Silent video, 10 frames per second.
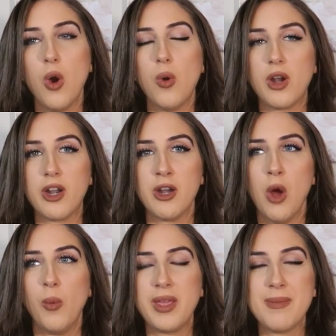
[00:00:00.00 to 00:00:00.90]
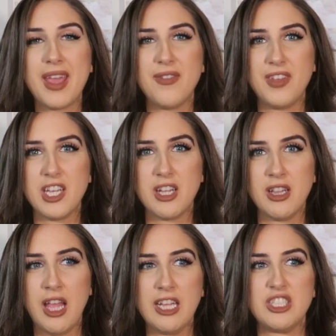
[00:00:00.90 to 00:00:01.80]
or we may
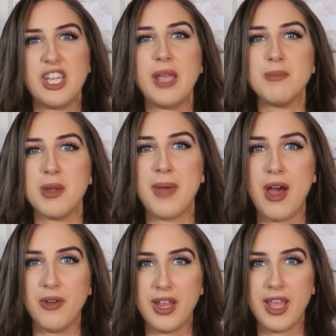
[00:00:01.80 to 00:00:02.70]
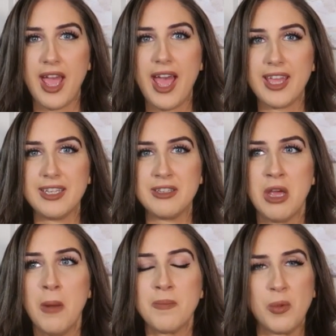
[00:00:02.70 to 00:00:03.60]
feel ashamed about it and
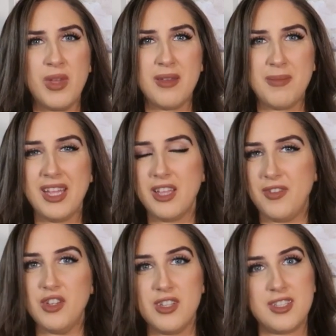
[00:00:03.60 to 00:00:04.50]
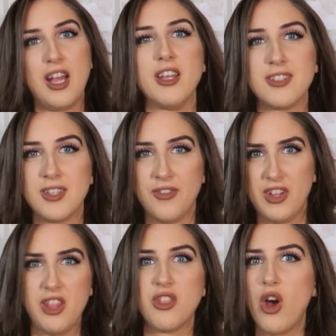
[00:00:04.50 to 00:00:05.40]
we immediately feel disgust for
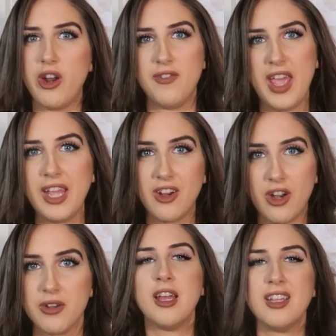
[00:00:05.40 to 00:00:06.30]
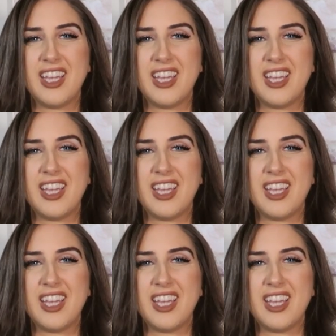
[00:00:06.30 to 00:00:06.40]
the thought of anger.